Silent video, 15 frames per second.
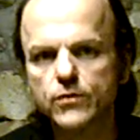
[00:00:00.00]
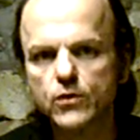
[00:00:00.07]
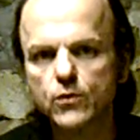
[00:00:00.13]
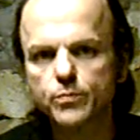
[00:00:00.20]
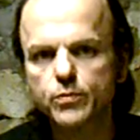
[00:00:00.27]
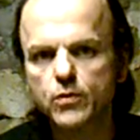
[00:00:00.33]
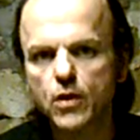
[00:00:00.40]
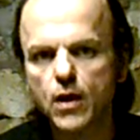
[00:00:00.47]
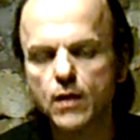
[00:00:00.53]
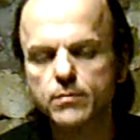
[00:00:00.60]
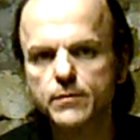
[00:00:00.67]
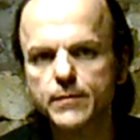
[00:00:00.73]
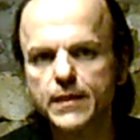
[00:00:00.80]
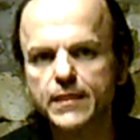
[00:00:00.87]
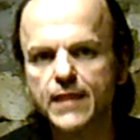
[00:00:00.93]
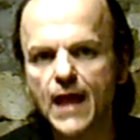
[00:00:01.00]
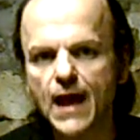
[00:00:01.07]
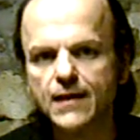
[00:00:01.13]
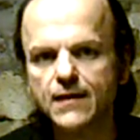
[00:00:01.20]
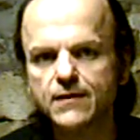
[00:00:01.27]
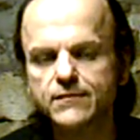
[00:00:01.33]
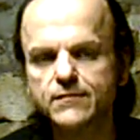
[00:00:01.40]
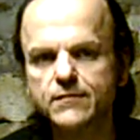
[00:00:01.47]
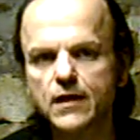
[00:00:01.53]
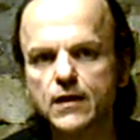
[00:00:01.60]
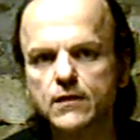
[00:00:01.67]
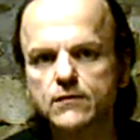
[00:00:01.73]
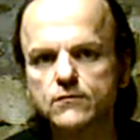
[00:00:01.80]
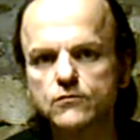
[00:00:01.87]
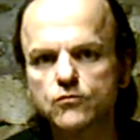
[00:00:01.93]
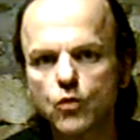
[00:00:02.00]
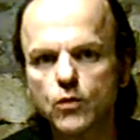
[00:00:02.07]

the real problem, and that is the